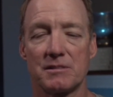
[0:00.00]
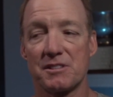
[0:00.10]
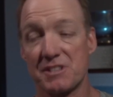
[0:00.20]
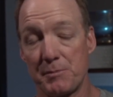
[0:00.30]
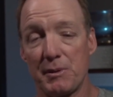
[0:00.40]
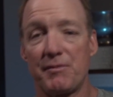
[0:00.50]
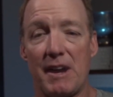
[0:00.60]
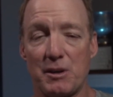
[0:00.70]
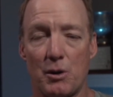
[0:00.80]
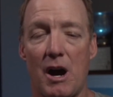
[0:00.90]
to
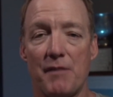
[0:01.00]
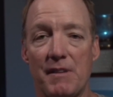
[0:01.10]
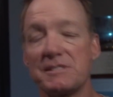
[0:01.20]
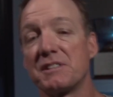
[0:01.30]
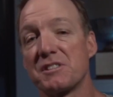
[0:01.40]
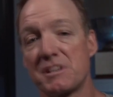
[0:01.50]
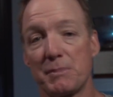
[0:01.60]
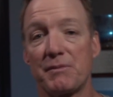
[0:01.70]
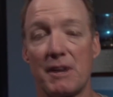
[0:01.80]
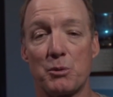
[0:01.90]
simplify your offense and to
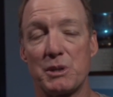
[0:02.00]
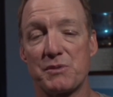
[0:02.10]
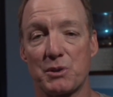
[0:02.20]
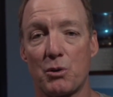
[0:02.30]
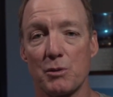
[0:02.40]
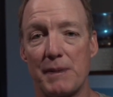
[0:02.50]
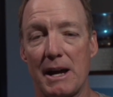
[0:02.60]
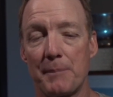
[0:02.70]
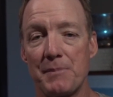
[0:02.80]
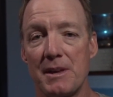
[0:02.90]
simplify your reads for your
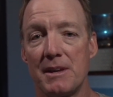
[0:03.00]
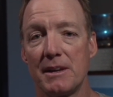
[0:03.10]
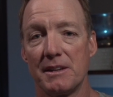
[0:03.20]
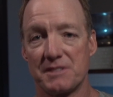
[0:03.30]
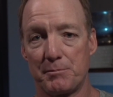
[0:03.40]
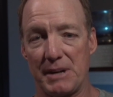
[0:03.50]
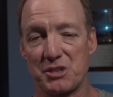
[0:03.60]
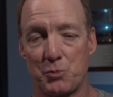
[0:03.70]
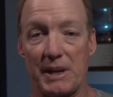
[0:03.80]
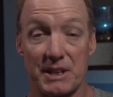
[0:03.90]
quarterback is the
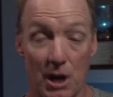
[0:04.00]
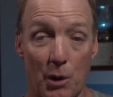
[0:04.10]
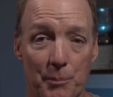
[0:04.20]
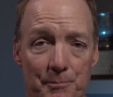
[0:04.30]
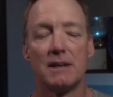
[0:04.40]
best way to go.